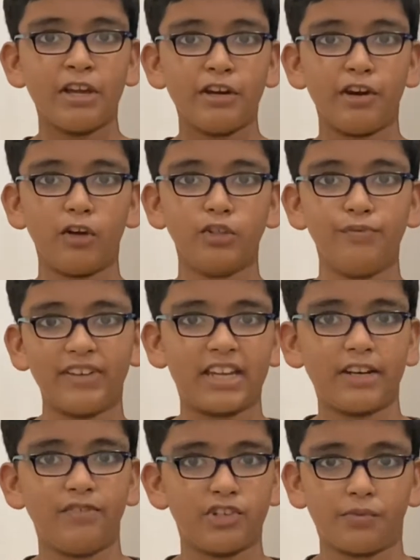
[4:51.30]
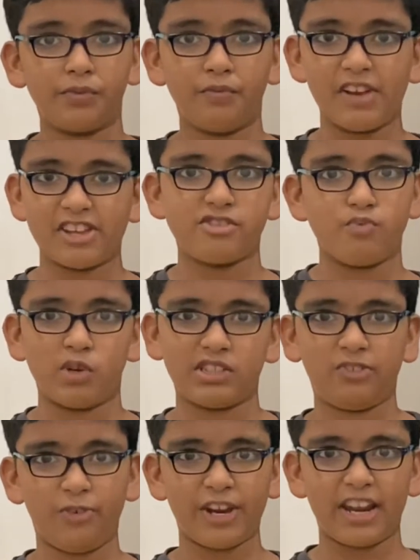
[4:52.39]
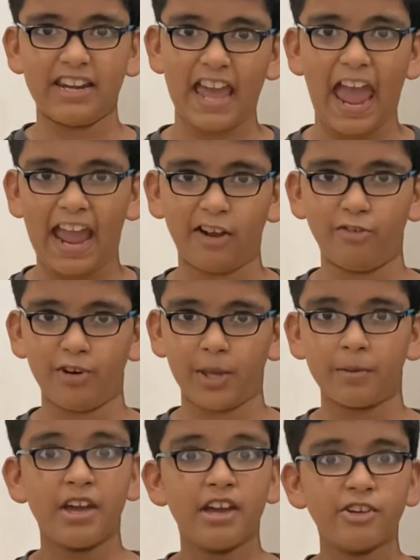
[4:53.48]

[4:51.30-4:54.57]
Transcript: Now the Wicked Witch of the West was really angry.